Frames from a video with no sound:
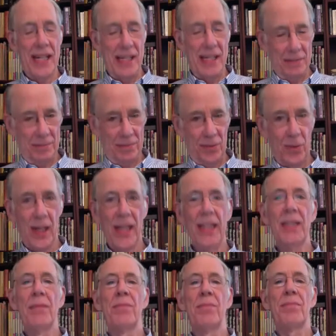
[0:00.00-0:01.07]
or maybe
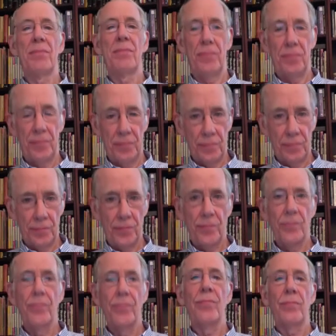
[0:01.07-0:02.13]
touches you on an
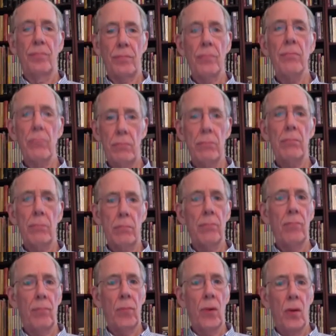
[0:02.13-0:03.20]
emotional level
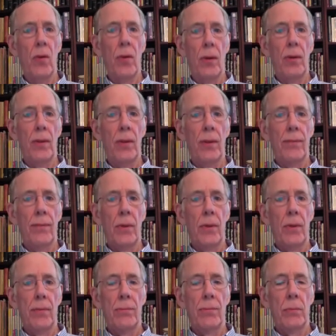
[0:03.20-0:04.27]
in some
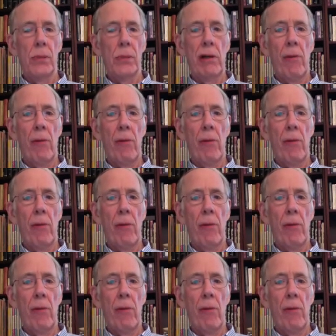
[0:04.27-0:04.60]
fashion.